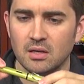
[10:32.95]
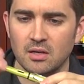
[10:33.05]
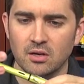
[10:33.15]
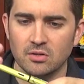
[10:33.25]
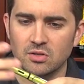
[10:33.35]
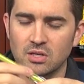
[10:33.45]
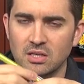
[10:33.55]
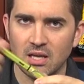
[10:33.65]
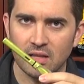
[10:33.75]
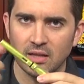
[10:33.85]
You know, so you
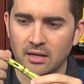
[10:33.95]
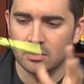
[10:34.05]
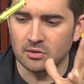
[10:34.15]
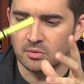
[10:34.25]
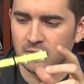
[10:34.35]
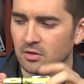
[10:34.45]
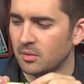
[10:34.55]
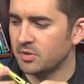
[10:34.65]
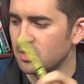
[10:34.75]
can get like aluminum,